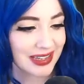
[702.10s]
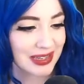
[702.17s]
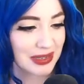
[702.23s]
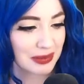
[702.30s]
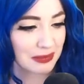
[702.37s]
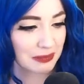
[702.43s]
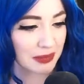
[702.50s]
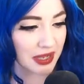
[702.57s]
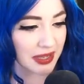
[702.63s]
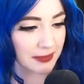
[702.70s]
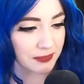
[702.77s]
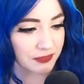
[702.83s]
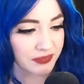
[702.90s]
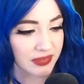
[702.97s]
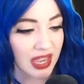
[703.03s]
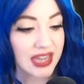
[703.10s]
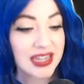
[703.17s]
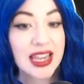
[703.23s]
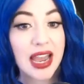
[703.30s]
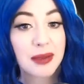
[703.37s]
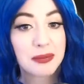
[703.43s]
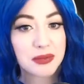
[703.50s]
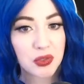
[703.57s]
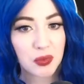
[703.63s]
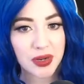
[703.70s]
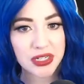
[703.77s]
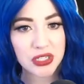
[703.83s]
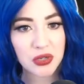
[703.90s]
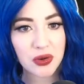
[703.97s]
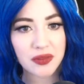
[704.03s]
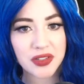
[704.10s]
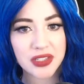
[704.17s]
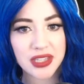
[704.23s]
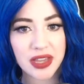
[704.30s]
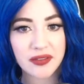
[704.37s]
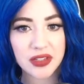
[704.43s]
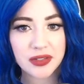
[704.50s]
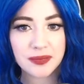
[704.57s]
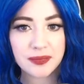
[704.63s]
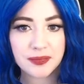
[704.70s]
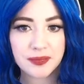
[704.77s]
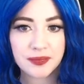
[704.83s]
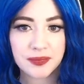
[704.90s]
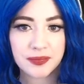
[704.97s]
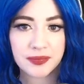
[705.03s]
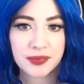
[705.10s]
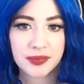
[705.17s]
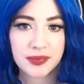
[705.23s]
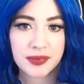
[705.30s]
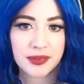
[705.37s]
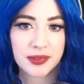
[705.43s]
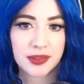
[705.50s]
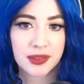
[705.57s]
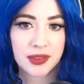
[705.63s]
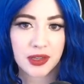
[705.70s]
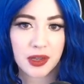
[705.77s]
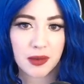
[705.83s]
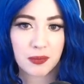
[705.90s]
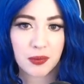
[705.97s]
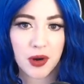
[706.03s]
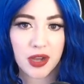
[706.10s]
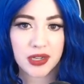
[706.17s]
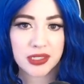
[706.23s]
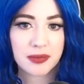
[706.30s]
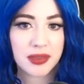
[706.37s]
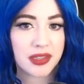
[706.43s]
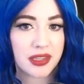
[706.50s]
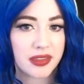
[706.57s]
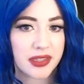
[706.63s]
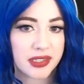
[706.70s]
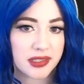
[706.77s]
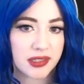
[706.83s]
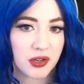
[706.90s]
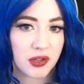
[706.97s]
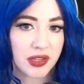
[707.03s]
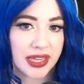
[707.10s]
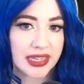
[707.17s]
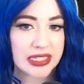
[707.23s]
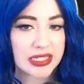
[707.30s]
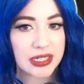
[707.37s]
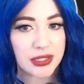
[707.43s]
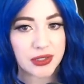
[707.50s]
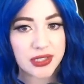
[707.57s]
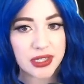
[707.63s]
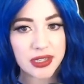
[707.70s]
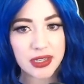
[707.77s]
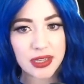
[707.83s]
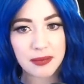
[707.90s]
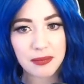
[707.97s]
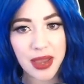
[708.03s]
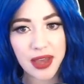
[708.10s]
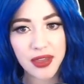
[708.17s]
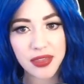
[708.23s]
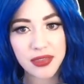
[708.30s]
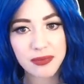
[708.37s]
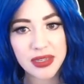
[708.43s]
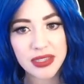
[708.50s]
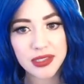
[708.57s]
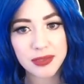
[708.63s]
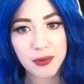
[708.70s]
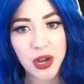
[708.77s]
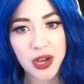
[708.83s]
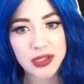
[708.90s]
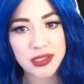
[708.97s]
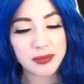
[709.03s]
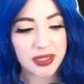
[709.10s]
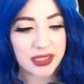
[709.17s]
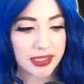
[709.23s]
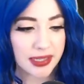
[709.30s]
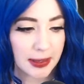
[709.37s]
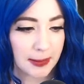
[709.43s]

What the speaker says: But, and yeah, 22/7. Approximately, this little like tilde in math means approximately.